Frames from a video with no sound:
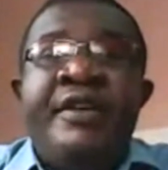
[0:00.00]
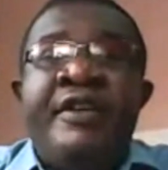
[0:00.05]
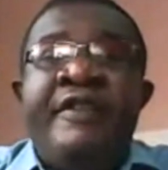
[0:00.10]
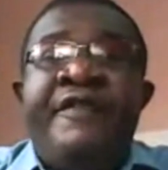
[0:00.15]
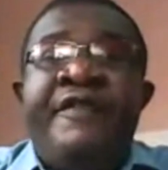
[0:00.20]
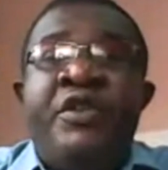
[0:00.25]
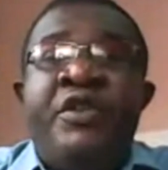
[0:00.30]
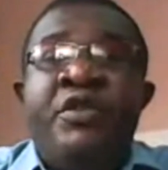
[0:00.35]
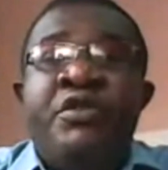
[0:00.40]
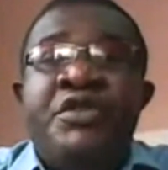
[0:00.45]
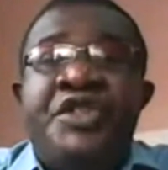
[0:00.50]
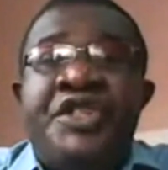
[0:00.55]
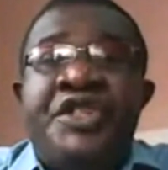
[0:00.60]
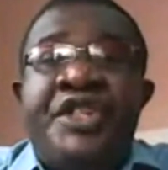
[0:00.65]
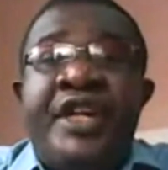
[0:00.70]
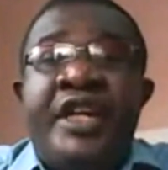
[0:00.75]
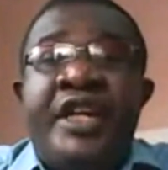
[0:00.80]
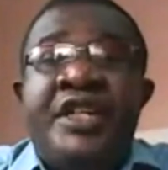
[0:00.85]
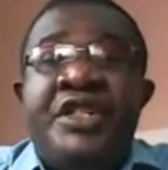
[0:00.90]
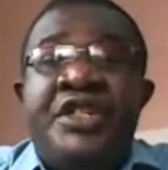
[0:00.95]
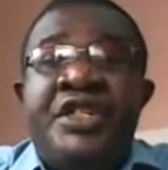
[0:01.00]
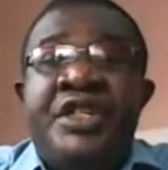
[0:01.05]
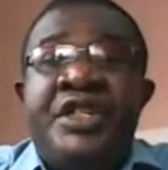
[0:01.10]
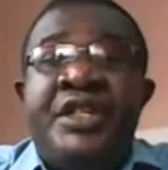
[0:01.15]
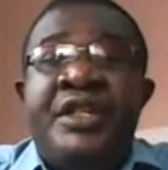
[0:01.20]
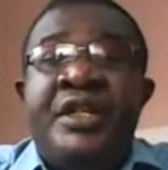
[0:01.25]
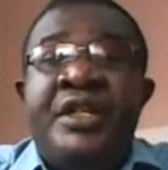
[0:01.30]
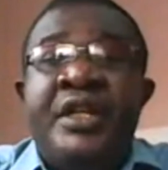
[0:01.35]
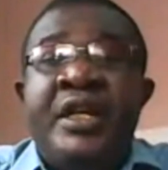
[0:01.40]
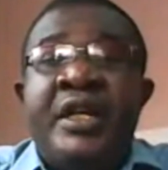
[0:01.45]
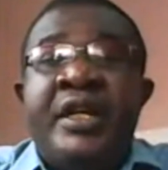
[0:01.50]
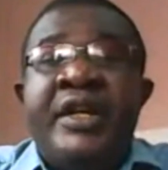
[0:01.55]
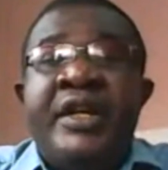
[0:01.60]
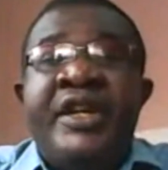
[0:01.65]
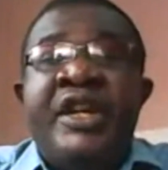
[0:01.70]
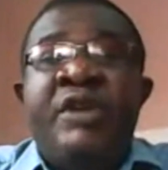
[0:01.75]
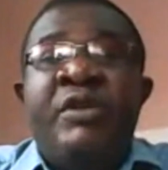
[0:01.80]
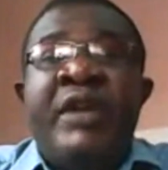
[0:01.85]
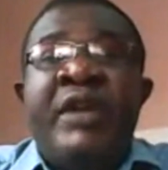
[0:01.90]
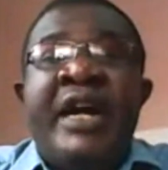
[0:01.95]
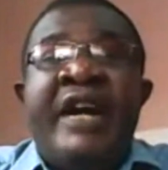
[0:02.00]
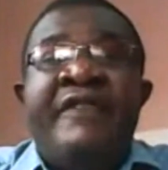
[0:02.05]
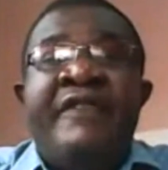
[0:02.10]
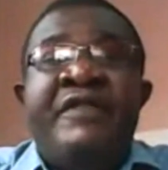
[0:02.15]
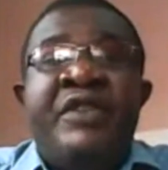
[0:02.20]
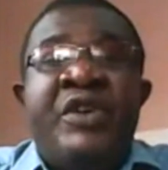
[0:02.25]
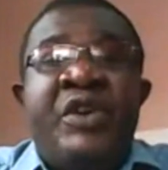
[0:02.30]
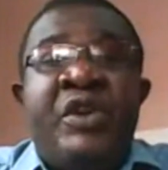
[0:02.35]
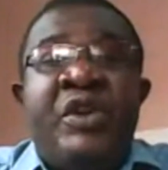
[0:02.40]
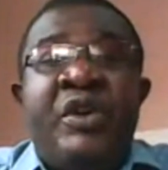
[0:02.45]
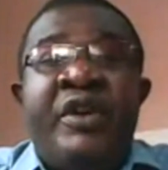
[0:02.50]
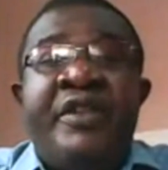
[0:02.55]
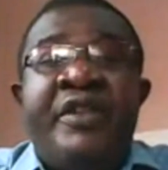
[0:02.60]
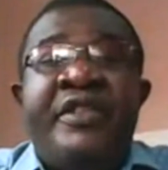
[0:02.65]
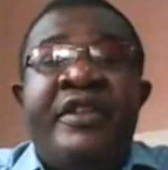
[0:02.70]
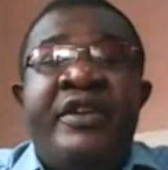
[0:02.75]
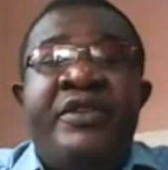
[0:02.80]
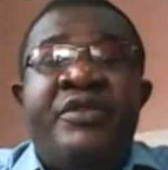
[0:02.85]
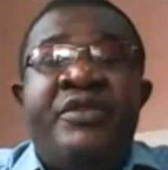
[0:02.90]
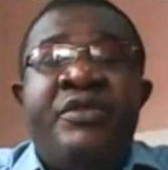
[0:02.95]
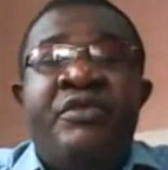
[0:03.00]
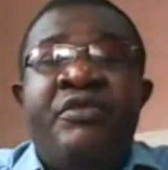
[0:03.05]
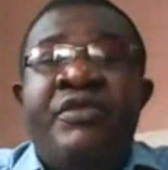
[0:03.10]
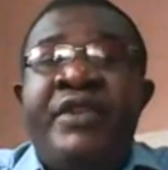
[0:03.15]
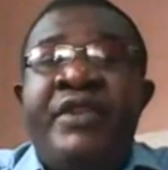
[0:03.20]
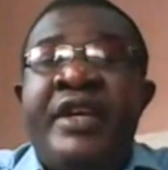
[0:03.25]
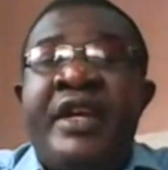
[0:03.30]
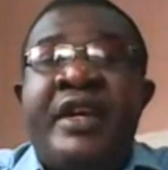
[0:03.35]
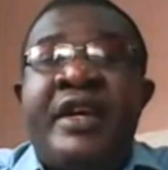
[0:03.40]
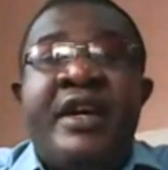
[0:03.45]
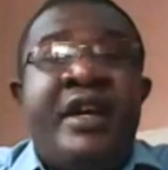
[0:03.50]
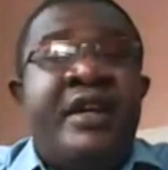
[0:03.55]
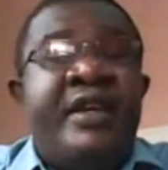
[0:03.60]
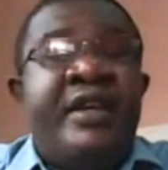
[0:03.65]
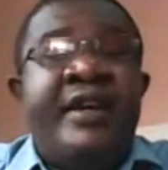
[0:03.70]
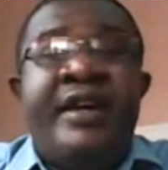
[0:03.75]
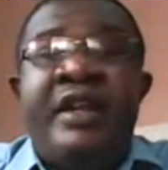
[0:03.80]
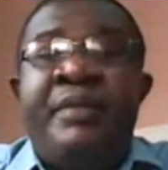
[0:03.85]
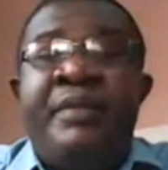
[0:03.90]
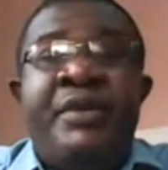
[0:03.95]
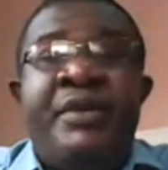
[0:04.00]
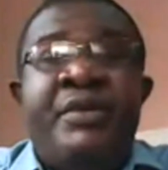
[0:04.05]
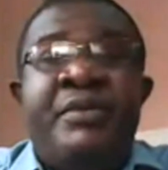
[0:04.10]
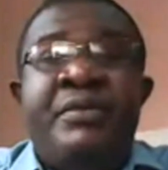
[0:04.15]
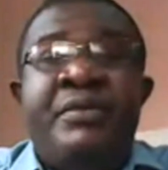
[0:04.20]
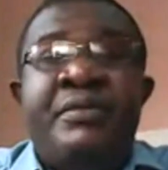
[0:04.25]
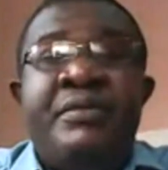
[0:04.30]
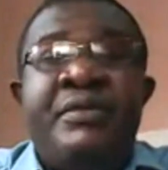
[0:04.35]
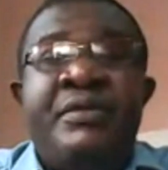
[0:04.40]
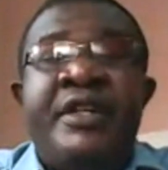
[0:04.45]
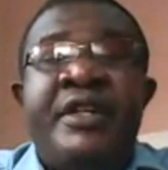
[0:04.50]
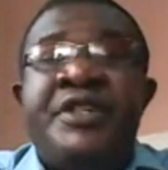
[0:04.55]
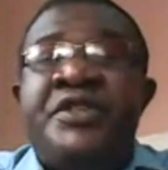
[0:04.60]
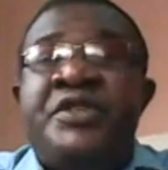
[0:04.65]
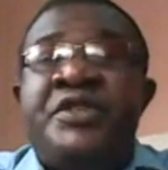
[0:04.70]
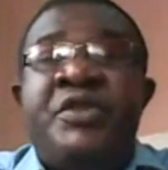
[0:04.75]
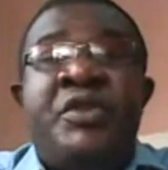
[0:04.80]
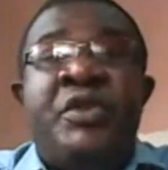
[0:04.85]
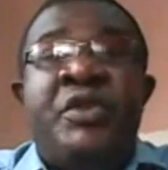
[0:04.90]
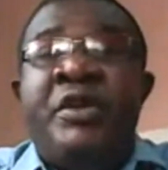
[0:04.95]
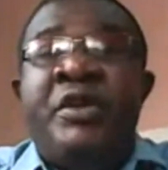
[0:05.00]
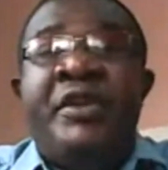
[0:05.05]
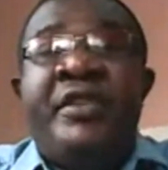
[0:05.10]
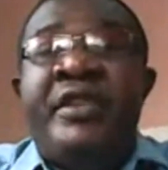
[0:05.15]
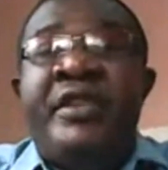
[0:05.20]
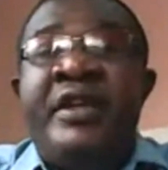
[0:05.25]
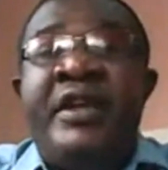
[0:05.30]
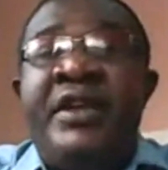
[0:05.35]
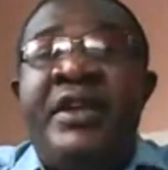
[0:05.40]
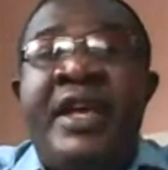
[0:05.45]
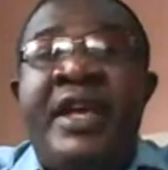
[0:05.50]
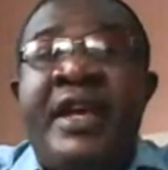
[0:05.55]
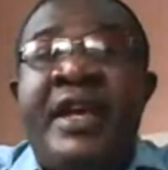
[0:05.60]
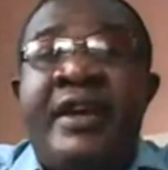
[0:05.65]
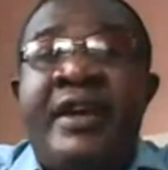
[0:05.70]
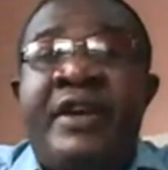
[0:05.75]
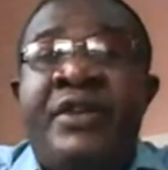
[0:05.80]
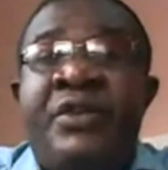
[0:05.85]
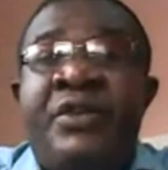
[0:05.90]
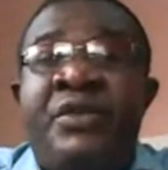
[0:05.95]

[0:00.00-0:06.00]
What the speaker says: If you change it, they will have nothing to do. They can't help you. There's nothing they can